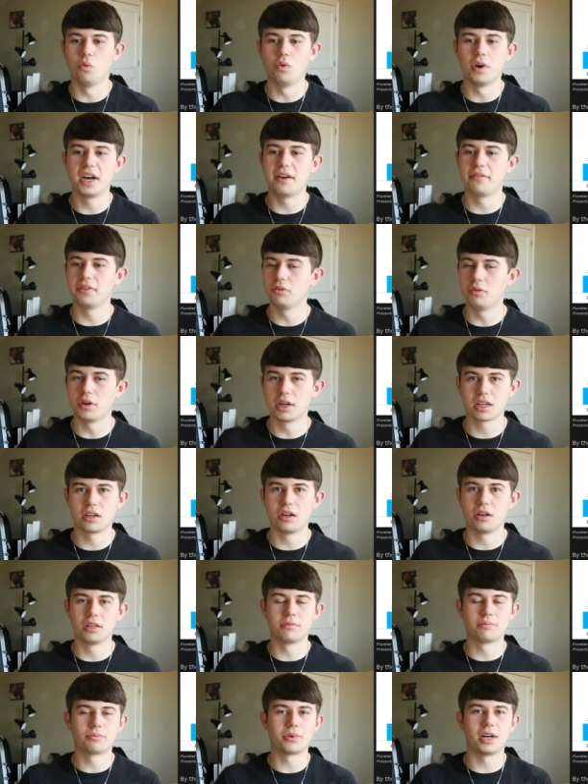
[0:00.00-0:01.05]
whatever you want to
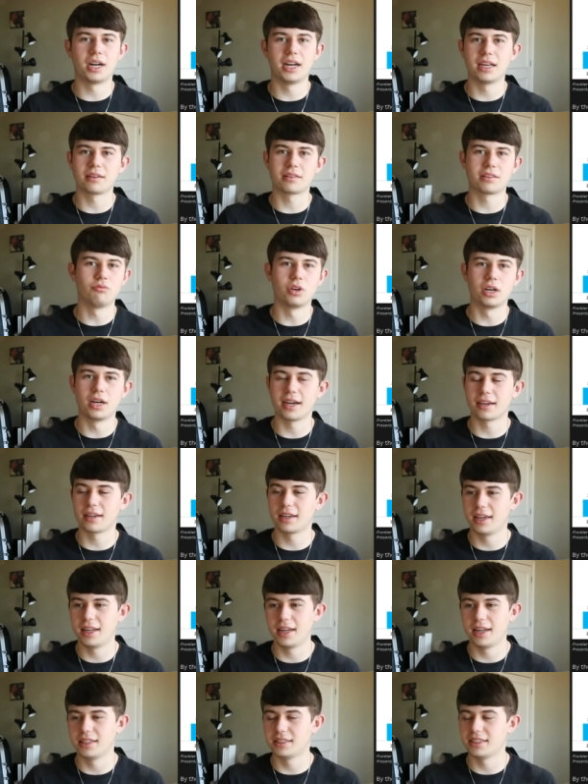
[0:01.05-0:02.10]
call the product, we're not going to
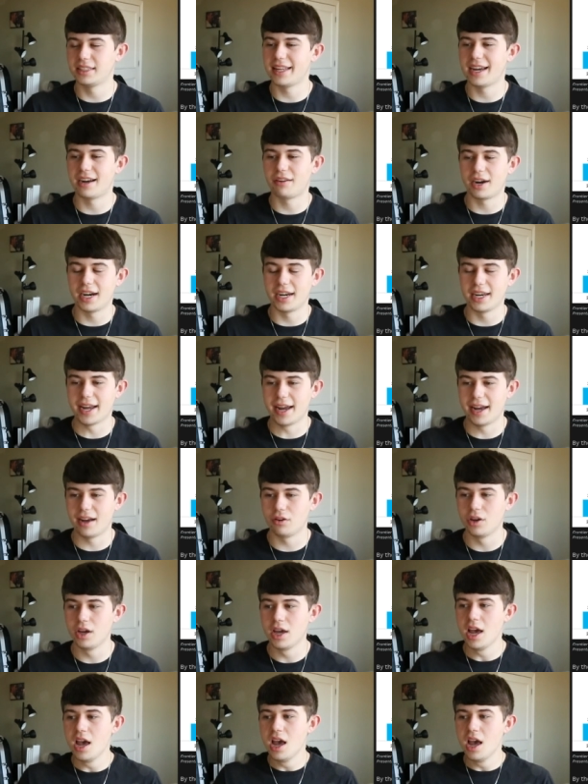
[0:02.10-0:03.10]
get into that right now.